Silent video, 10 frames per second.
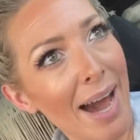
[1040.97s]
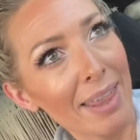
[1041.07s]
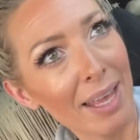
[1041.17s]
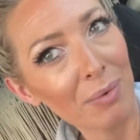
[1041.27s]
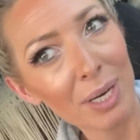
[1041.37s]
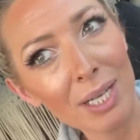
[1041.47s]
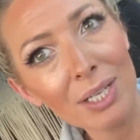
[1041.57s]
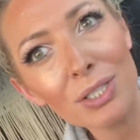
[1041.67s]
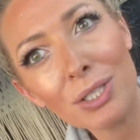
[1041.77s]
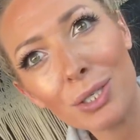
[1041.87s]
I think we're
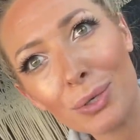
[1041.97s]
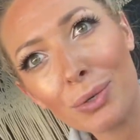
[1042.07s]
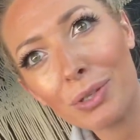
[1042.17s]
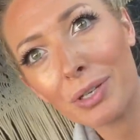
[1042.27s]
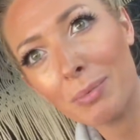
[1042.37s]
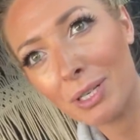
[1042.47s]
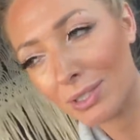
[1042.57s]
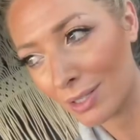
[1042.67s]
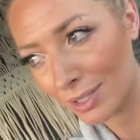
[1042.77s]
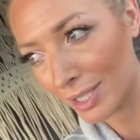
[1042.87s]
gonna do 30
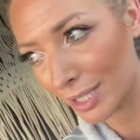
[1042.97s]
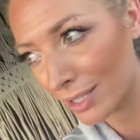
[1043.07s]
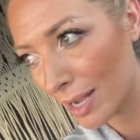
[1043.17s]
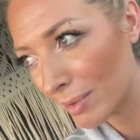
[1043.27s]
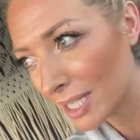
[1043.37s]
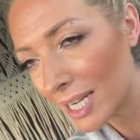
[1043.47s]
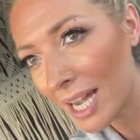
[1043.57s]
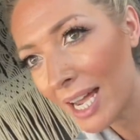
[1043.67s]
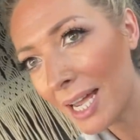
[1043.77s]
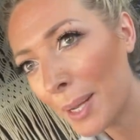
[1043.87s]
minutes on the stair climber
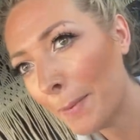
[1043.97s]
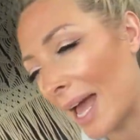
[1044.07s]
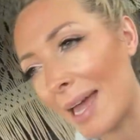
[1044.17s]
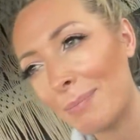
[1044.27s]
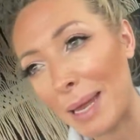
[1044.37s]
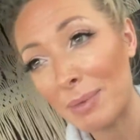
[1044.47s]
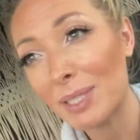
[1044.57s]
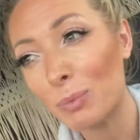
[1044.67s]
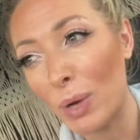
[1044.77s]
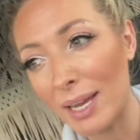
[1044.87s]
today and maybe
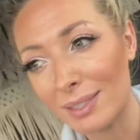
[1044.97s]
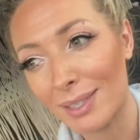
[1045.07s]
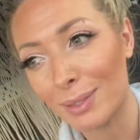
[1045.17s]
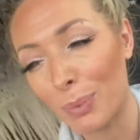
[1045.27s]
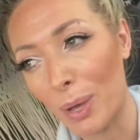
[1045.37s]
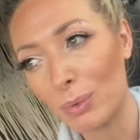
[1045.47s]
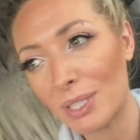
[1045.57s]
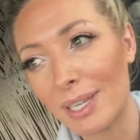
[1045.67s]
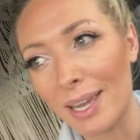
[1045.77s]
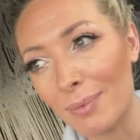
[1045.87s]
some weights as well. We'll
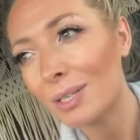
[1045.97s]
see.